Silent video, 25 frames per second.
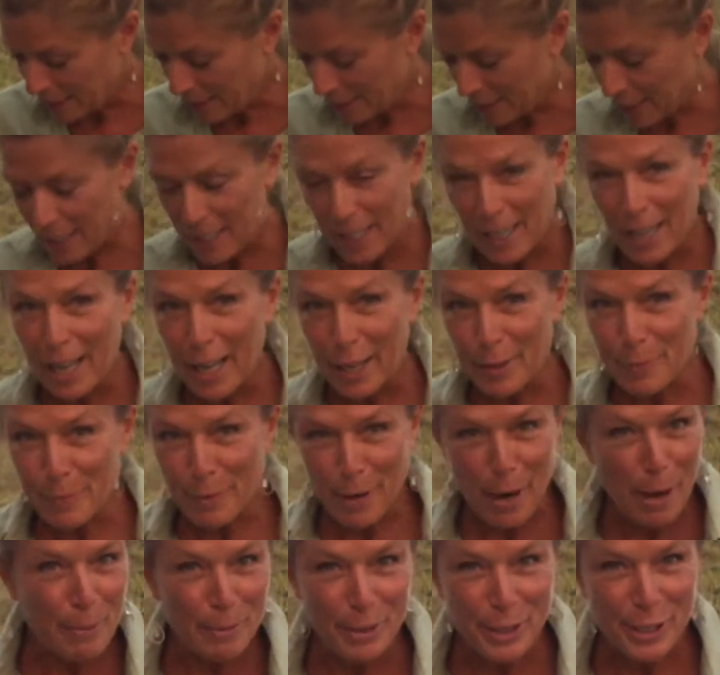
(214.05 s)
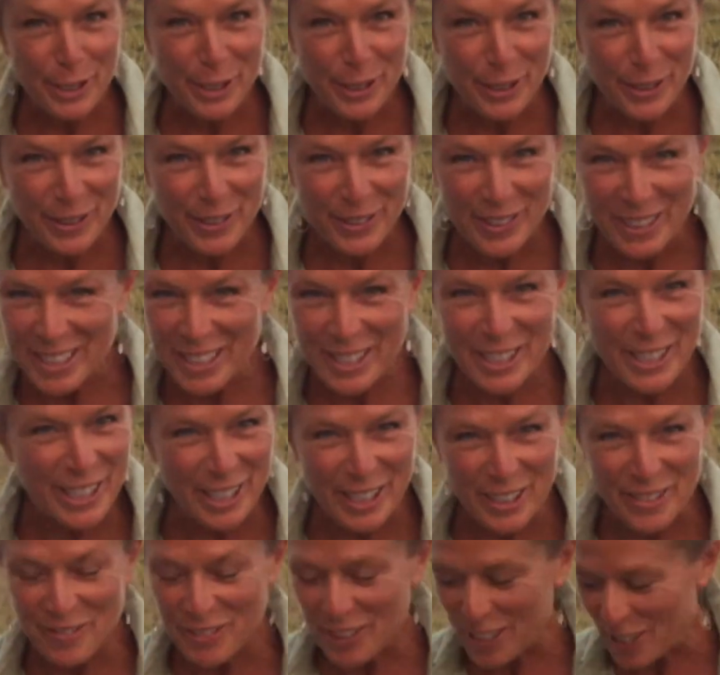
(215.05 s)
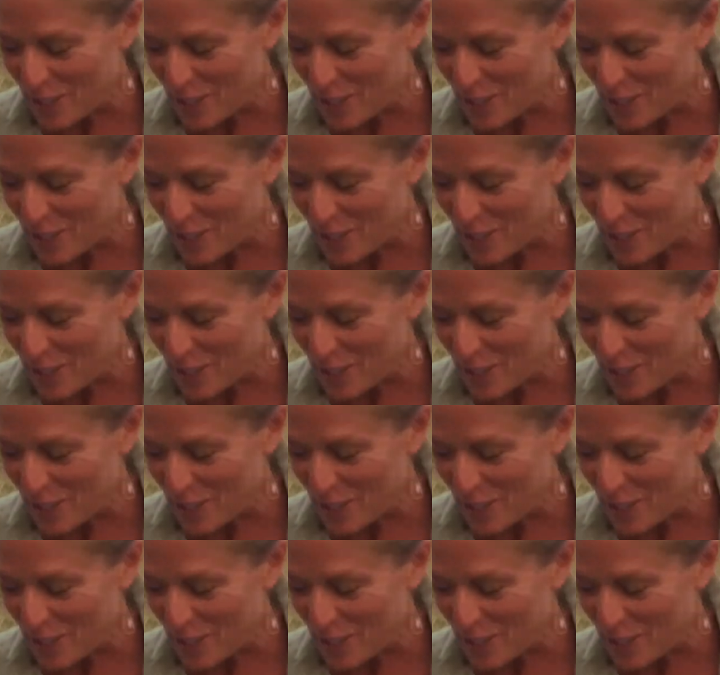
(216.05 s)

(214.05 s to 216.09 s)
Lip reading: and I promise you it's gonna be